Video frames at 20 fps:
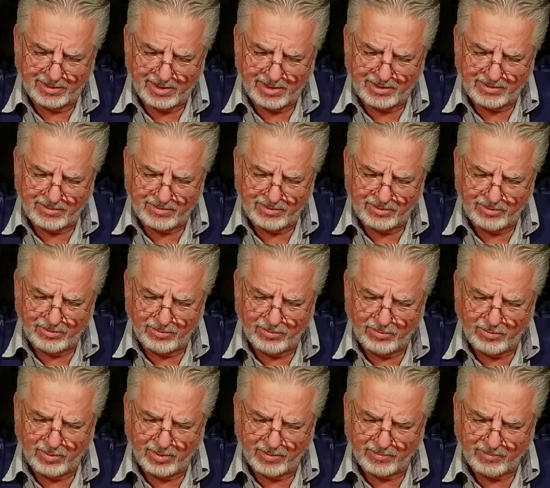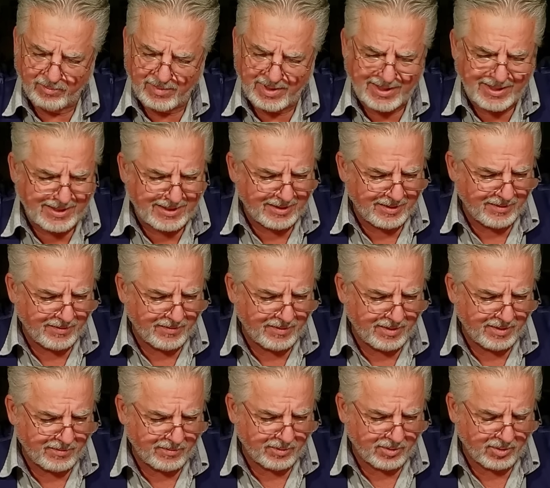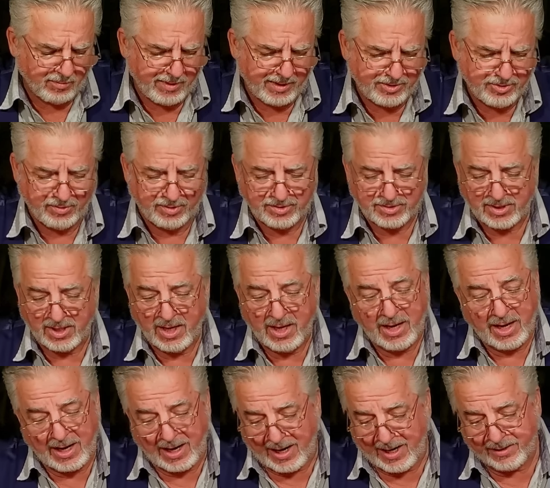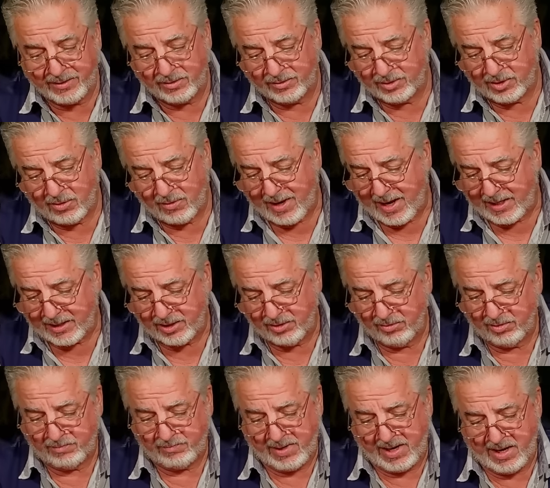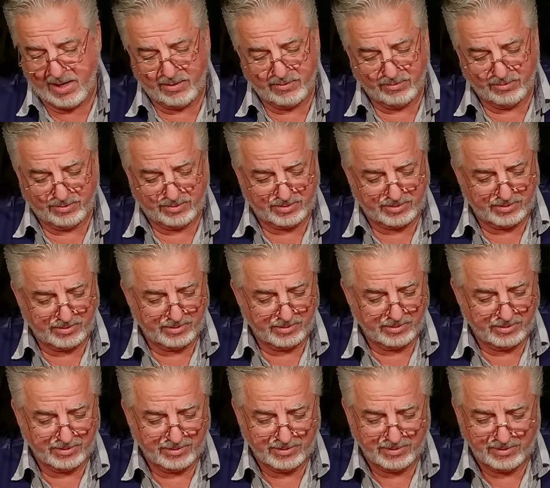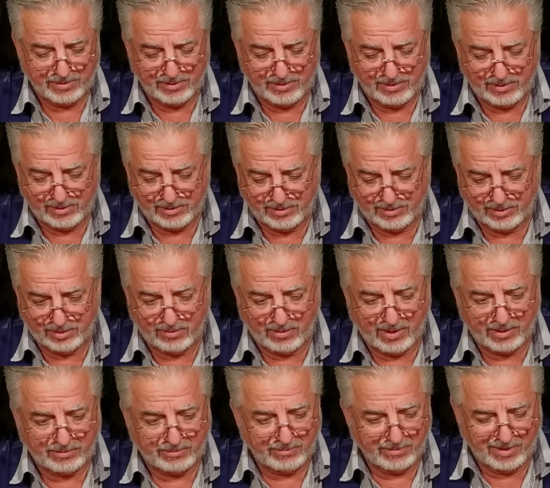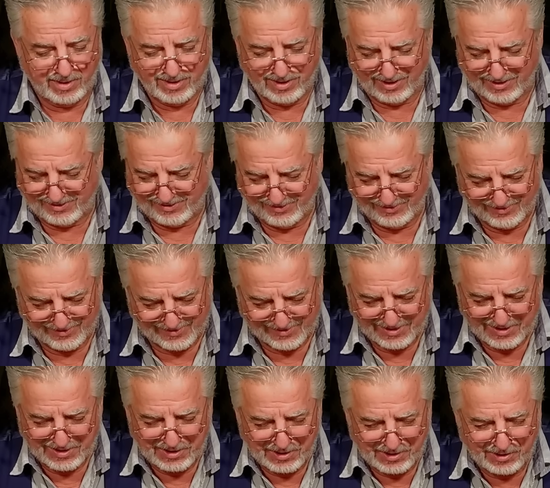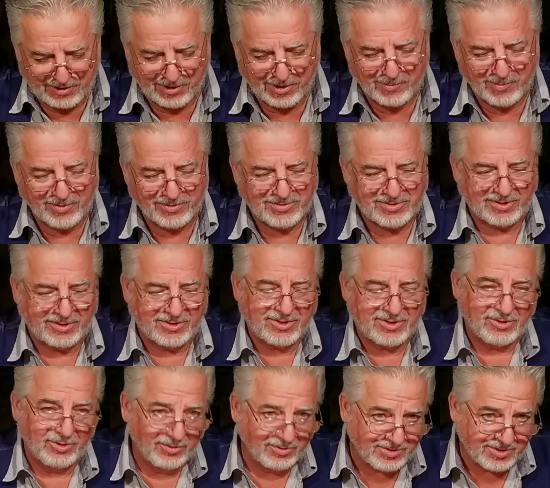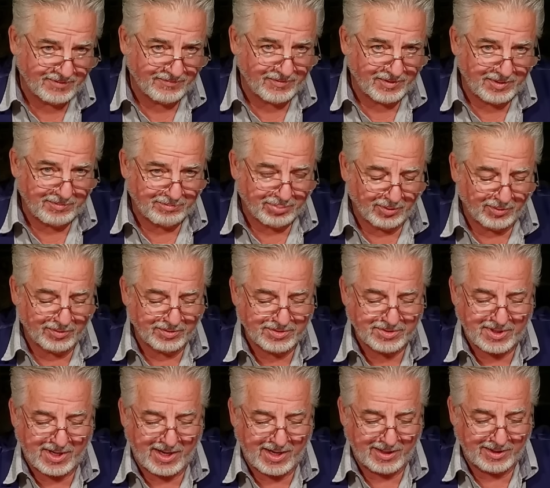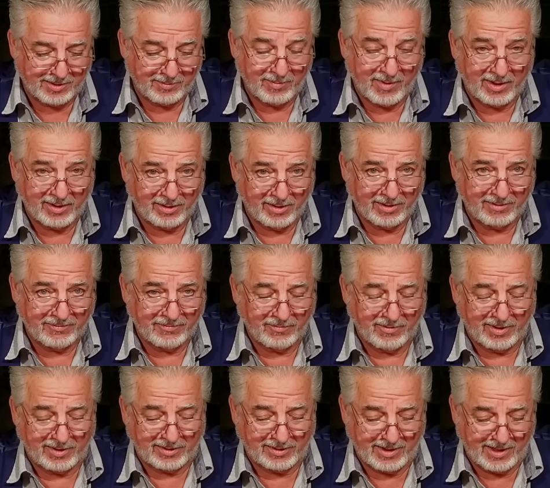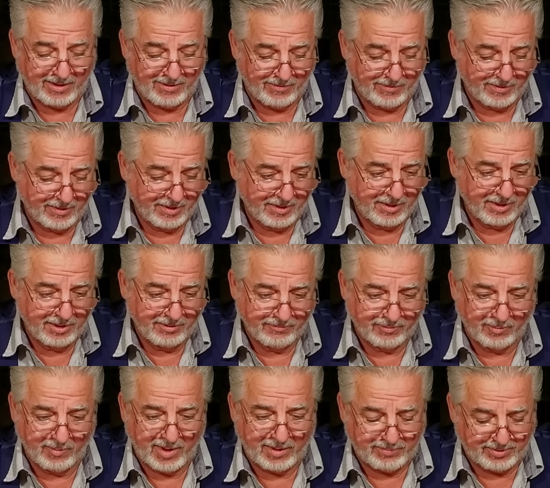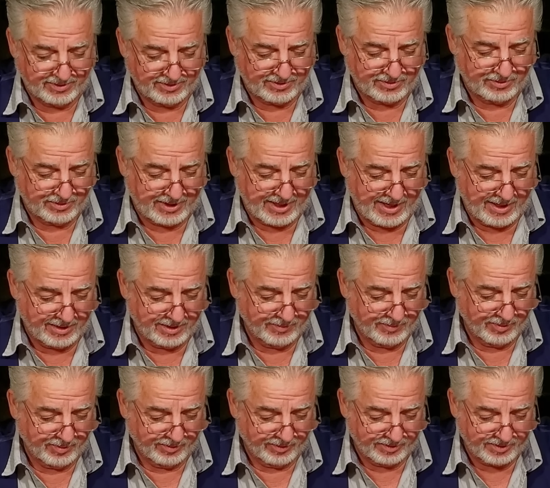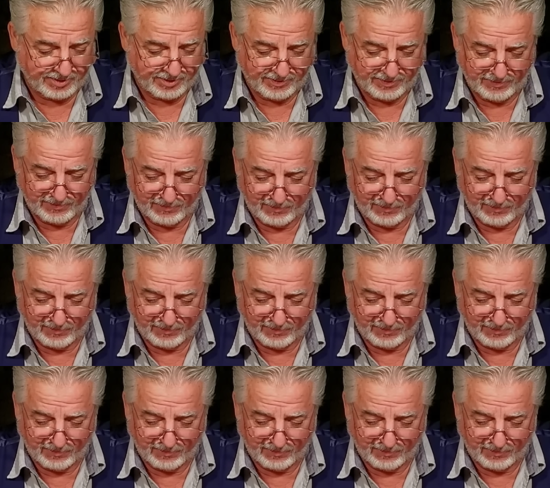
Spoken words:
I make the correct choice. I don't know accurate powders. I use almost exclusively bullseye in my life right now for my pistol calibers.